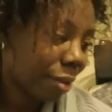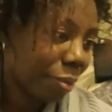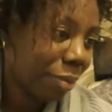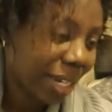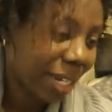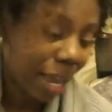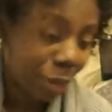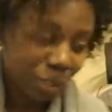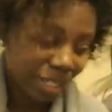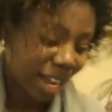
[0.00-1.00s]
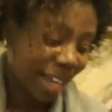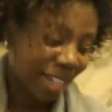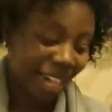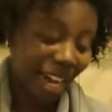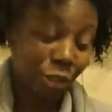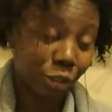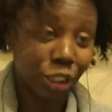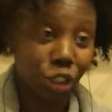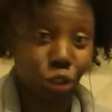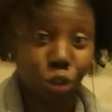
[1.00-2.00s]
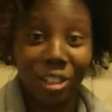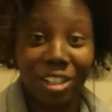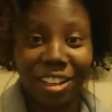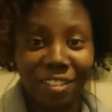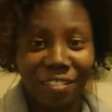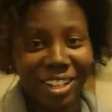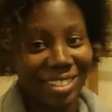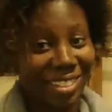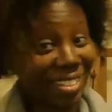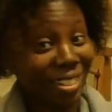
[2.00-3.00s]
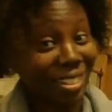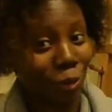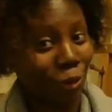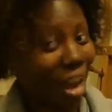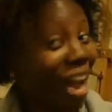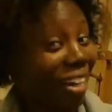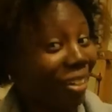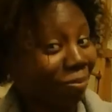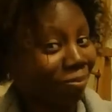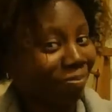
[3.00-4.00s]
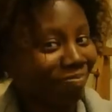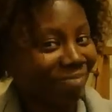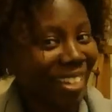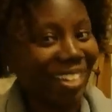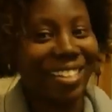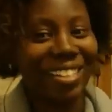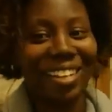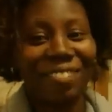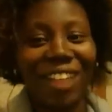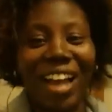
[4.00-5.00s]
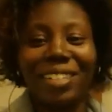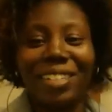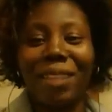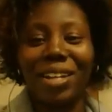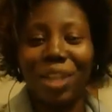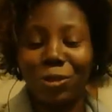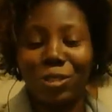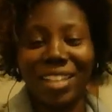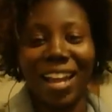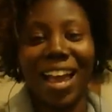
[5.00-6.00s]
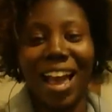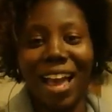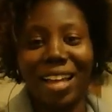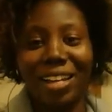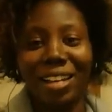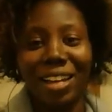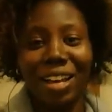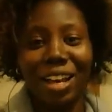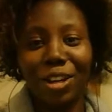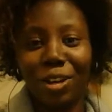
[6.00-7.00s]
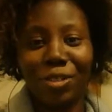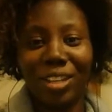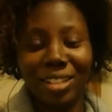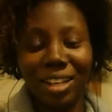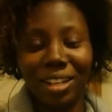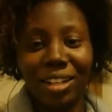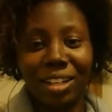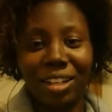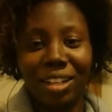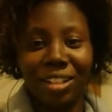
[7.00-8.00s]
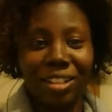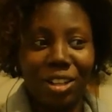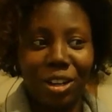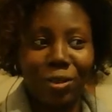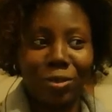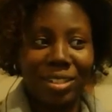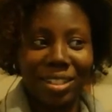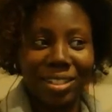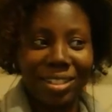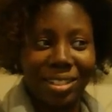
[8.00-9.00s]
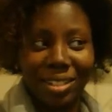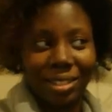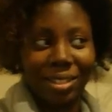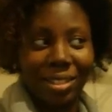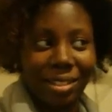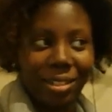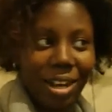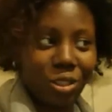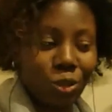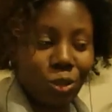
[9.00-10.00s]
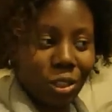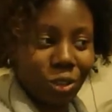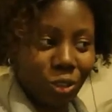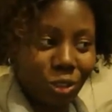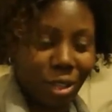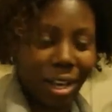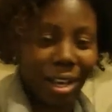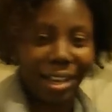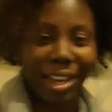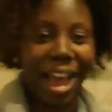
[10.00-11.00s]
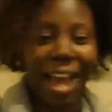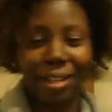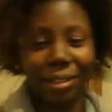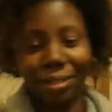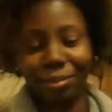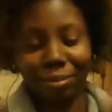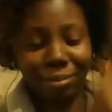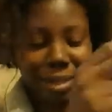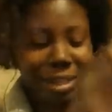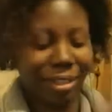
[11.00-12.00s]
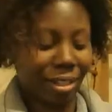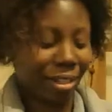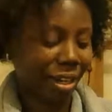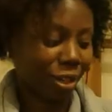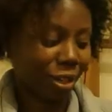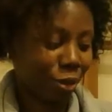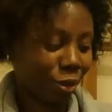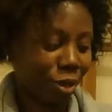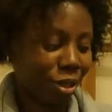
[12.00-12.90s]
meaning I was not entirely certain if it existed or not. And in fact, in my notes I had a note that said, you know, does it exist, does it not, Schrodinger's cat. And I kind of